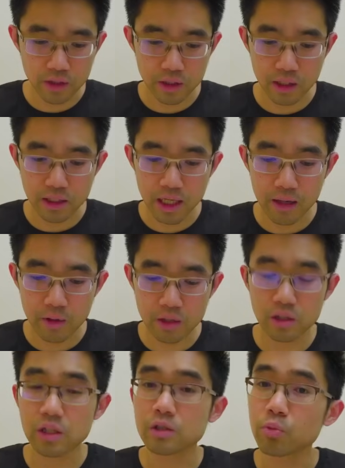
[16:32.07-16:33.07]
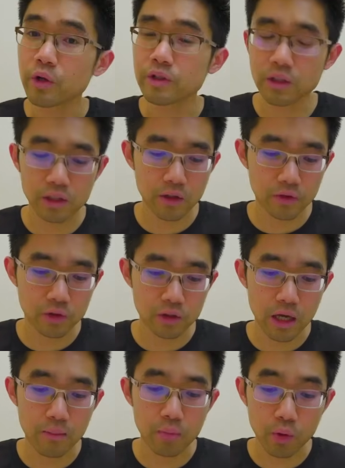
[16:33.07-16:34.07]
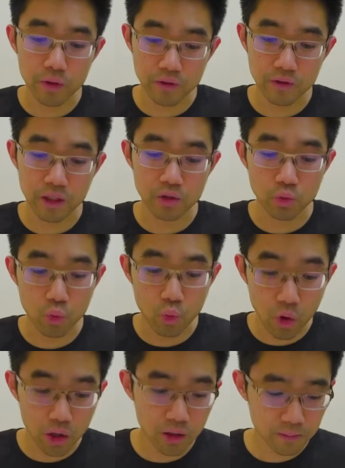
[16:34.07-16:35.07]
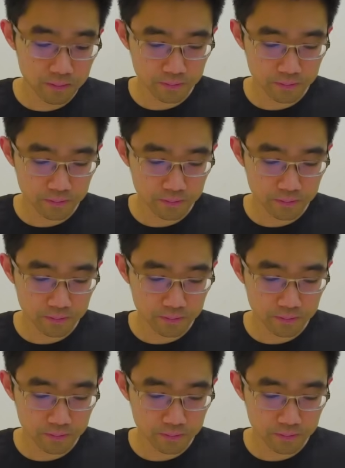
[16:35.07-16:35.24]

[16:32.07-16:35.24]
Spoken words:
in diameter, it's 0.67 and 0.61,